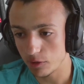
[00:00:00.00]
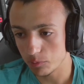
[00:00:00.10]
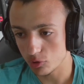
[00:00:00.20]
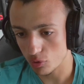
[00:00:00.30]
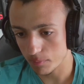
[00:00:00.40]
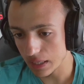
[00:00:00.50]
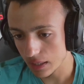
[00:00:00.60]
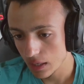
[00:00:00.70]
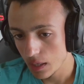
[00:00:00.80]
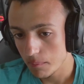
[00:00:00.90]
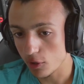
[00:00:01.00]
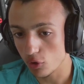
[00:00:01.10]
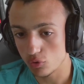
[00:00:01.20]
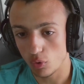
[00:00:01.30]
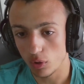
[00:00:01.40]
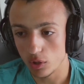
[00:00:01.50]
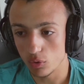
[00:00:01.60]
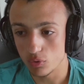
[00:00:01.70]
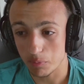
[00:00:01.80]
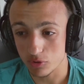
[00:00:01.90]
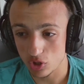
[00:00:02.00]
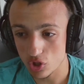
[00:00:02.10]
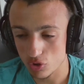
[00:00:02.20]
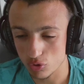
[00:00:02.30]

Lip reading: position back because you only lose a position,